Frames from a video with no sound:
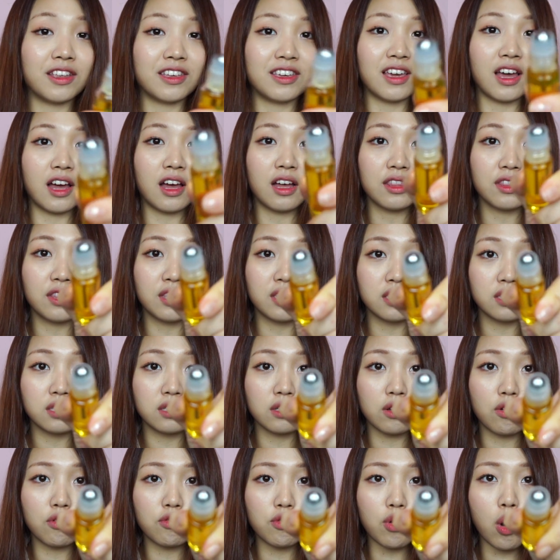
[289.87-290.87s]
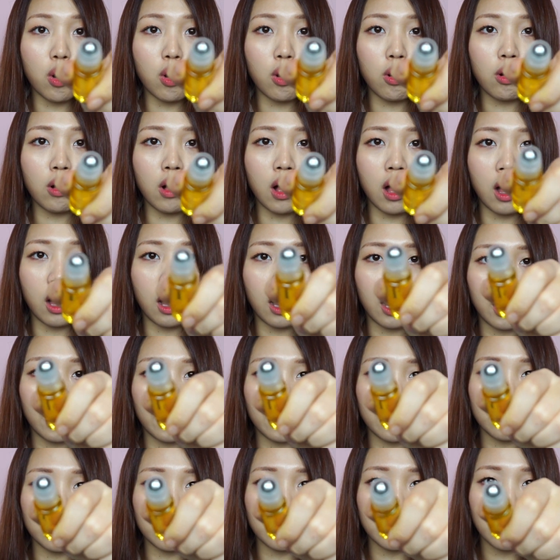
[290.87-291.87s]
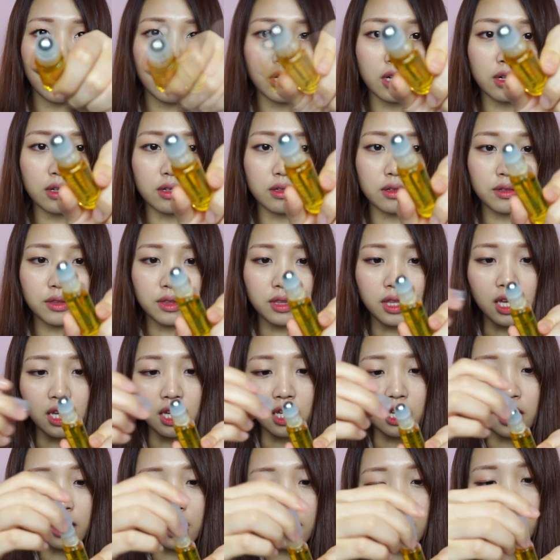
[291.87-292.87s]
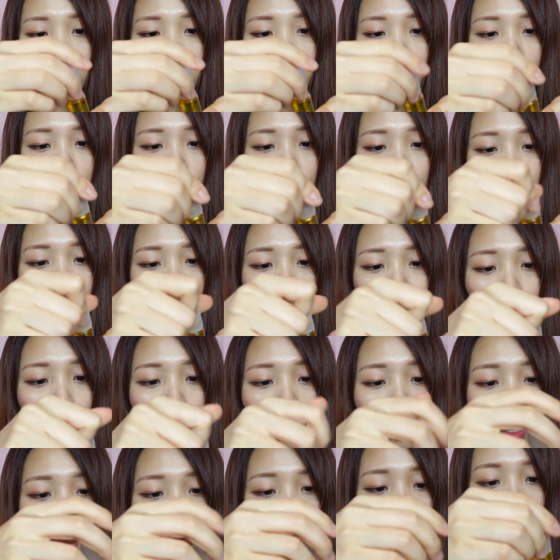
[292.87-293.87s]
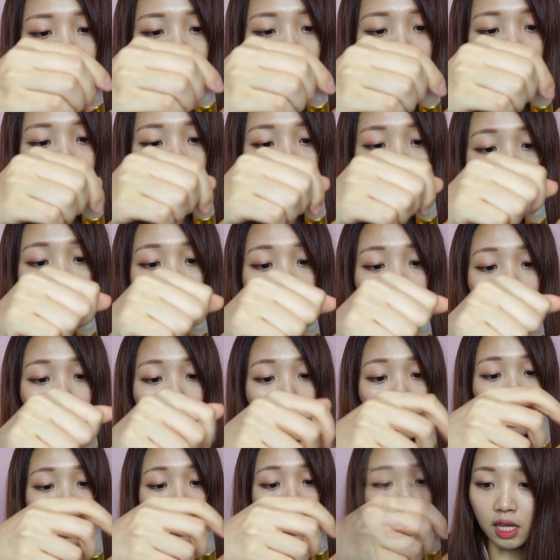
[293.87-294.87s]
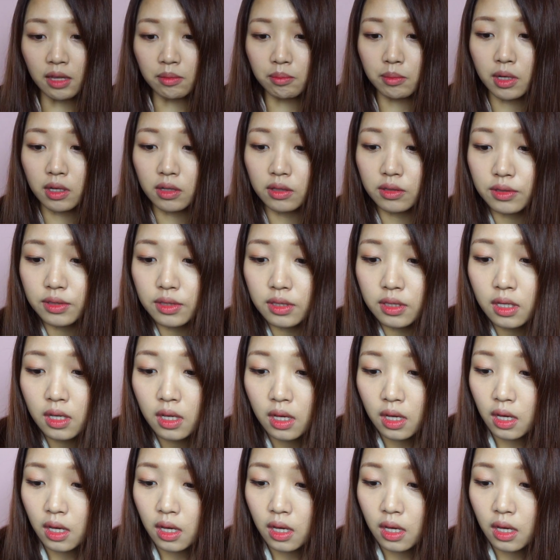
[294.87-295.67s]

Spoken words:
Yeah, this roll-on little thingy for 10 mils.